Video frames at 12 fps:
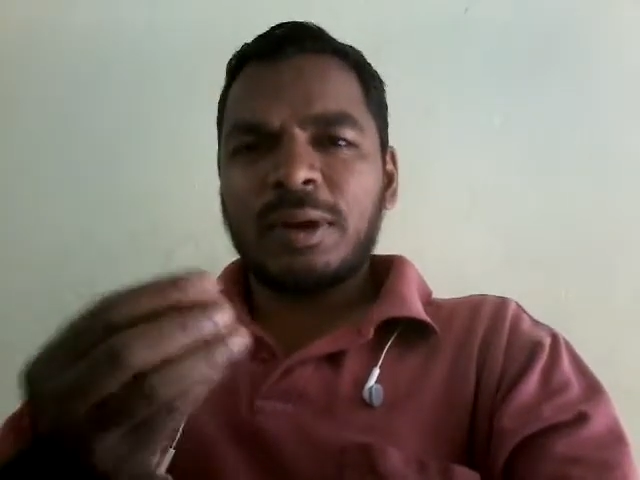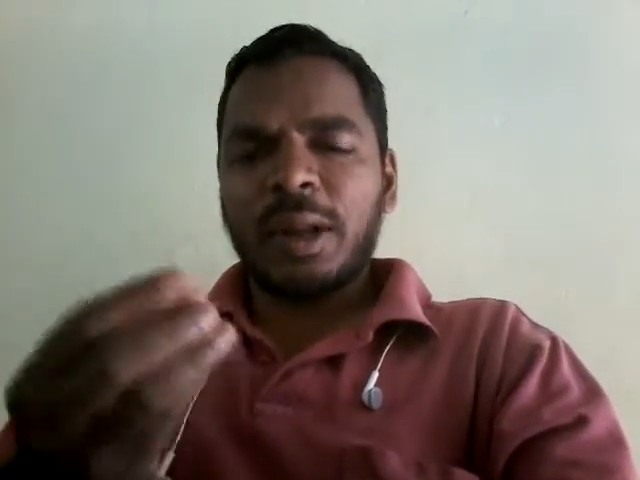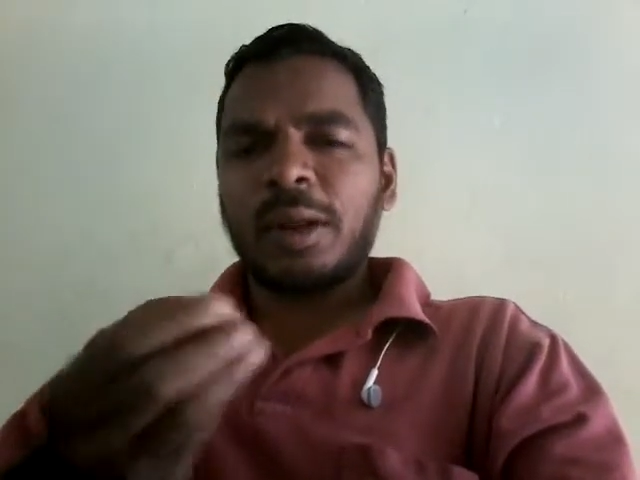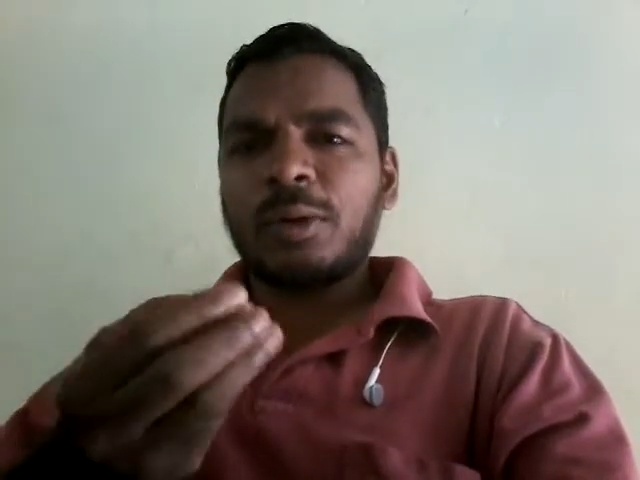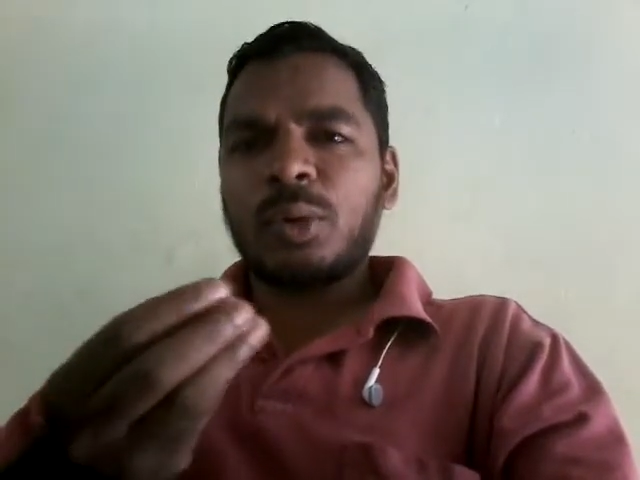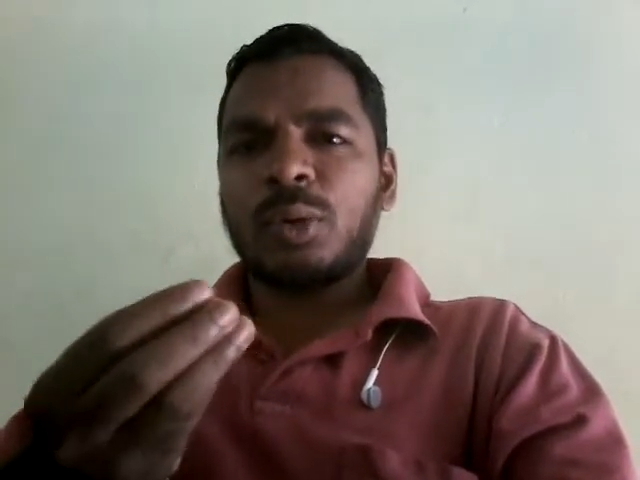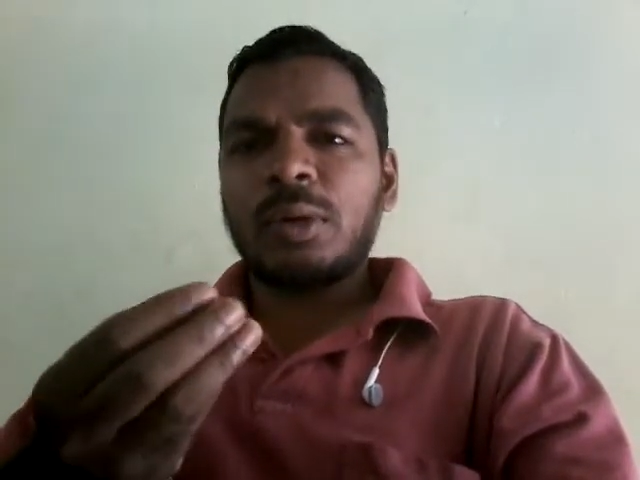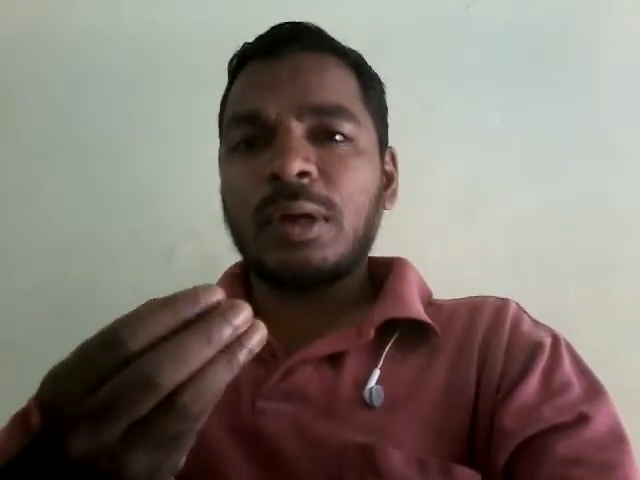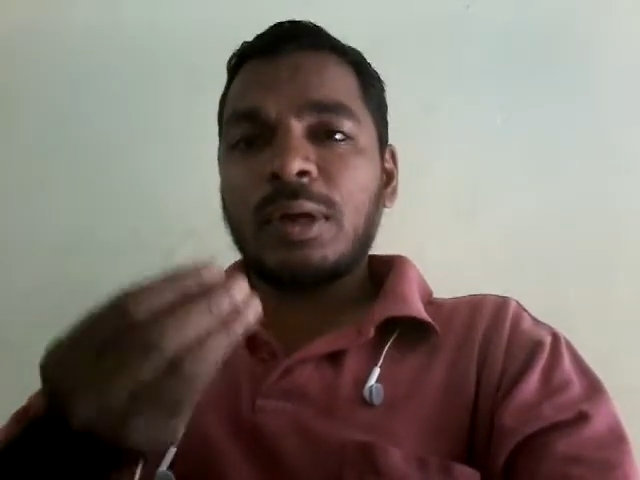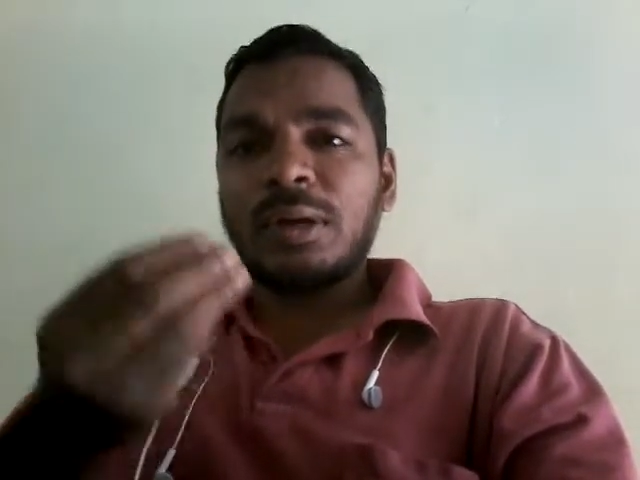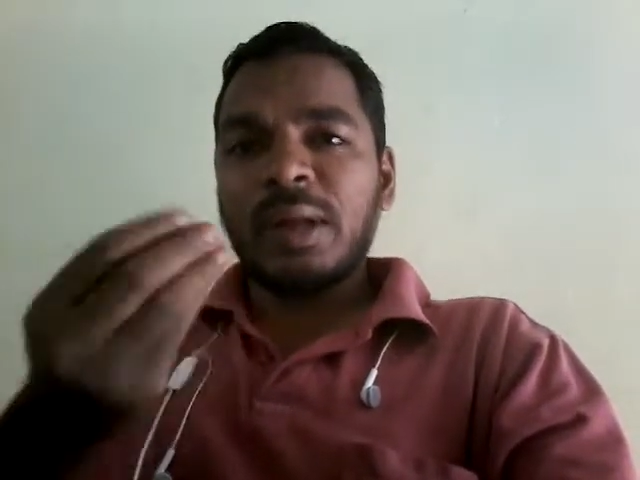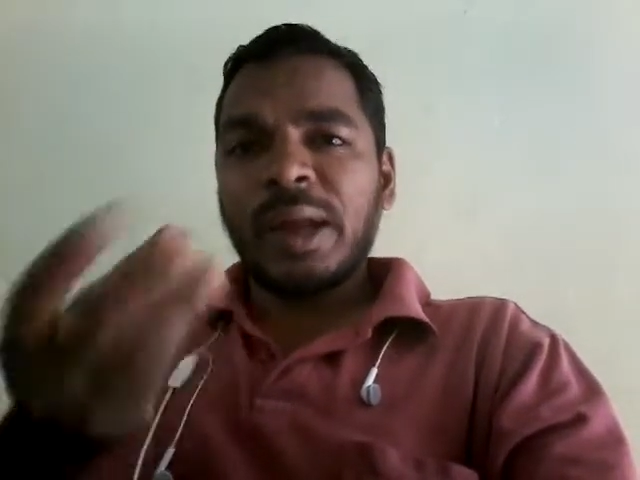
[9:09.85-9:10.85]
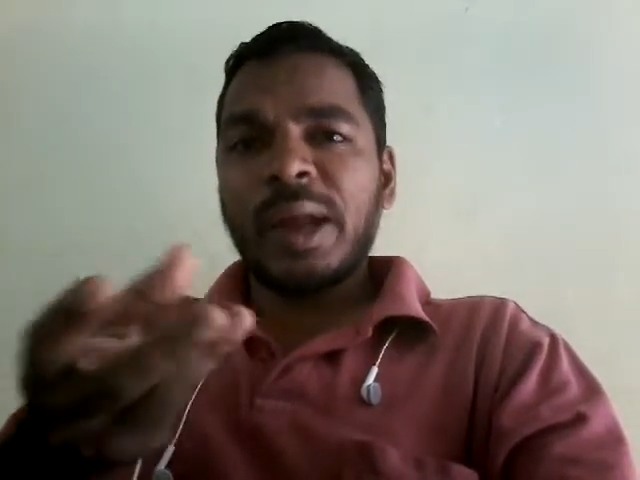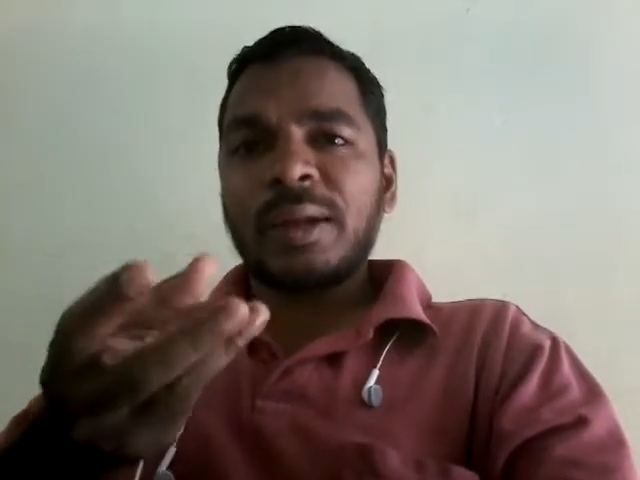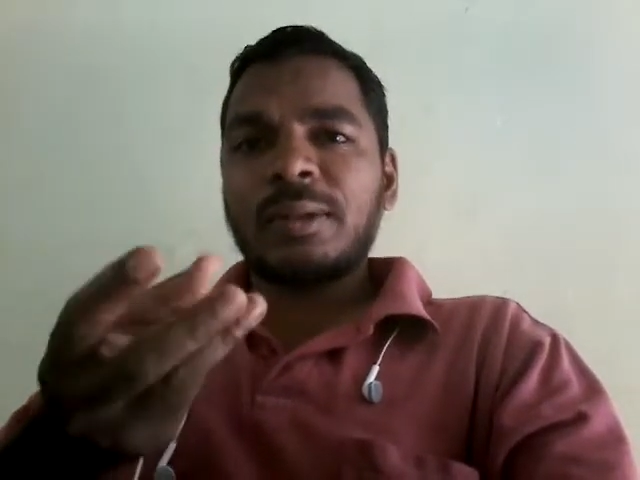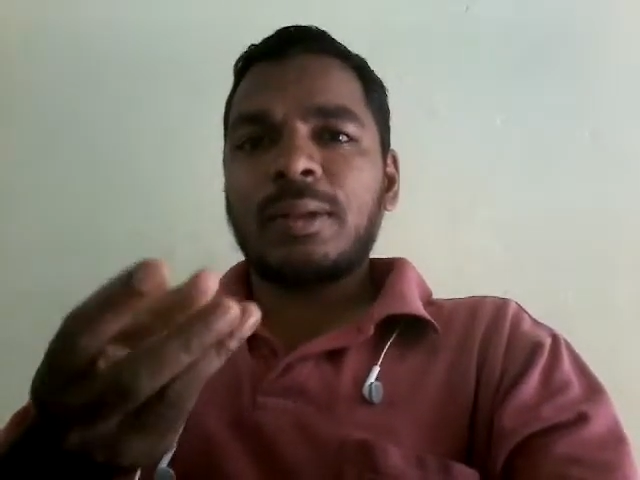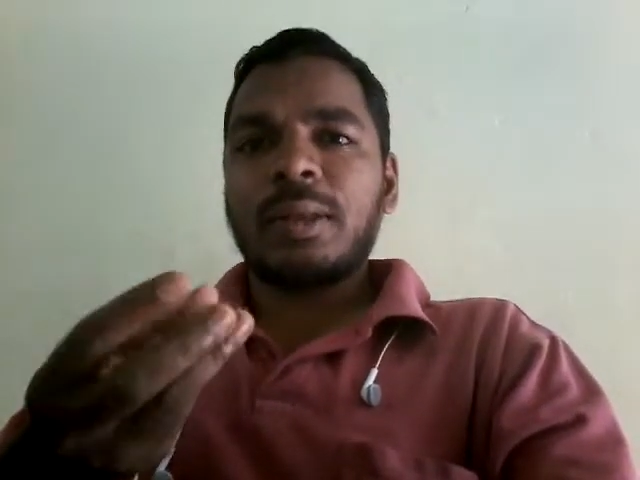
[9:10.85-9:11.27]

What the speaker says: try to ignite